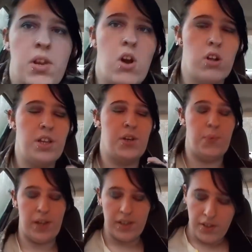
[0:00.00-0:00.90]
Harley
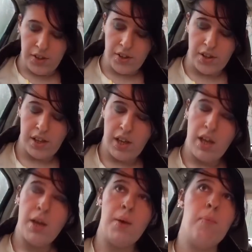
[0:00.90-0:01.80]
Quinn look,
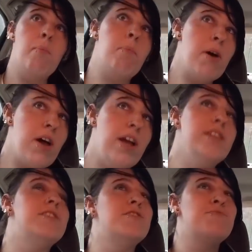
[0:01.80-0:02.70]

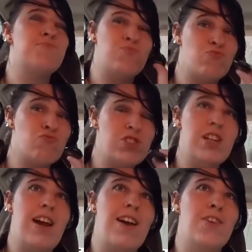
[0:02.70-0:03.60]
but
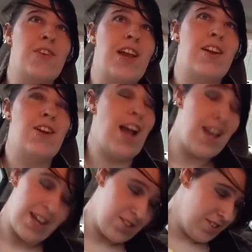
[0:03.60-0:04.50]
I don't care.
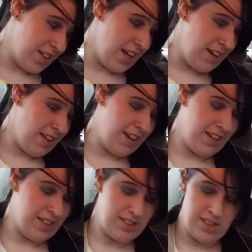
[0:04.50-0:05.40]
I actually kind of like
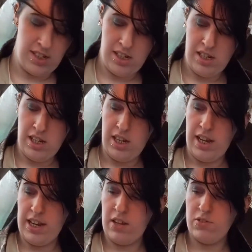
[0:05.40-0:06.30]
it.
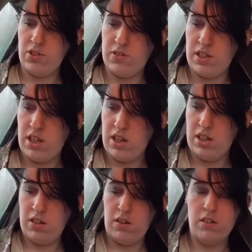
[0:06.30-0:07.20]
And I was using
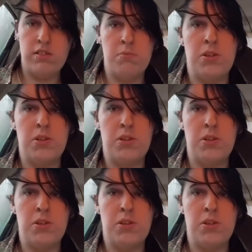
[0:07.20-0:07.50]
the Ulta